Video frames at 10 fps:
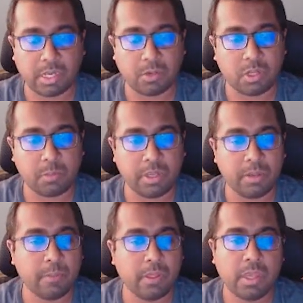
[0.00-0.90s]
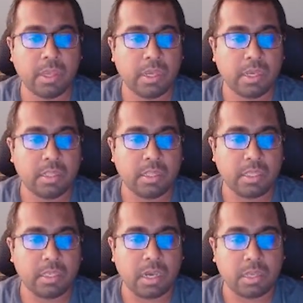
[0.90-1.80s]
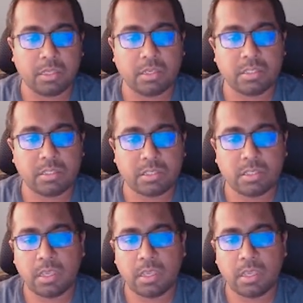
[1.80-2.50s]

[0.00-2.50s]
A2DP, the others